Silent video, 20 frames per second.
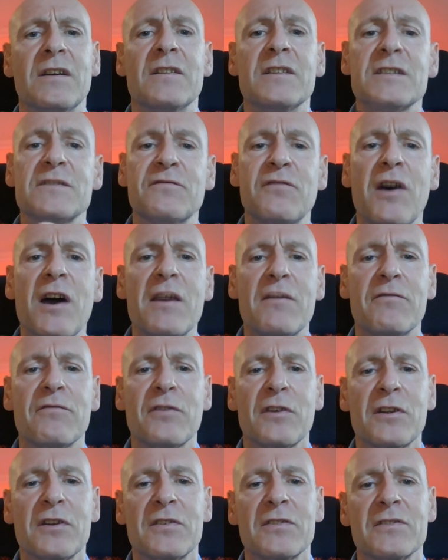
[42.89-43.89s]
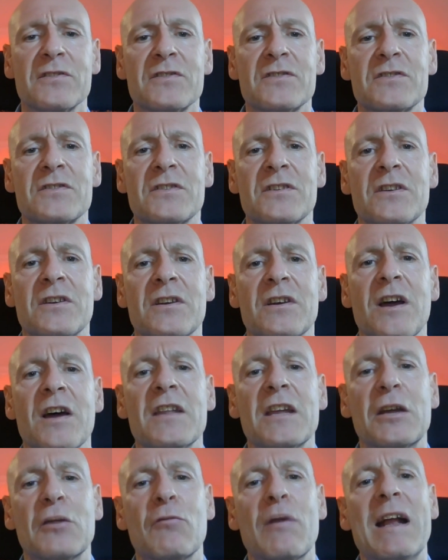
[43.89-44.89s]
there's 5 funds,
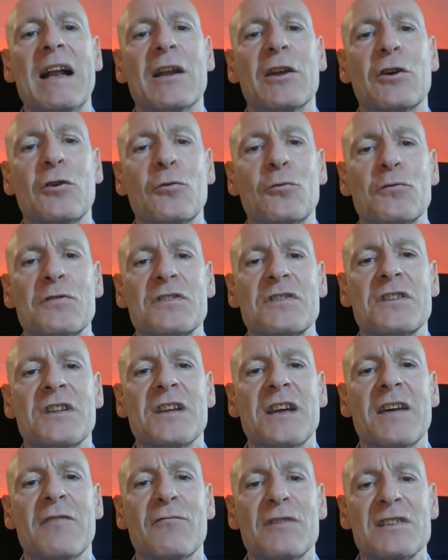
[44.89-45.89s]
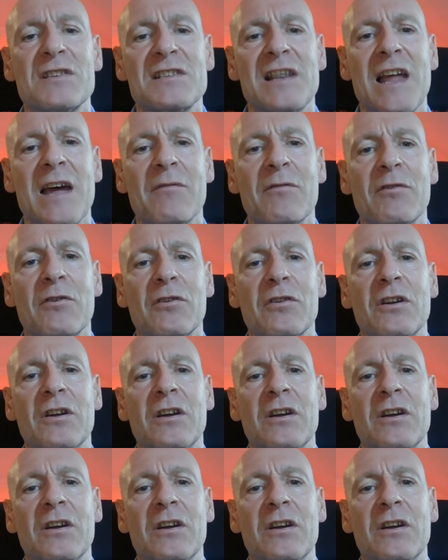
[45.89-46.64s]
and they're graded according to their risk level,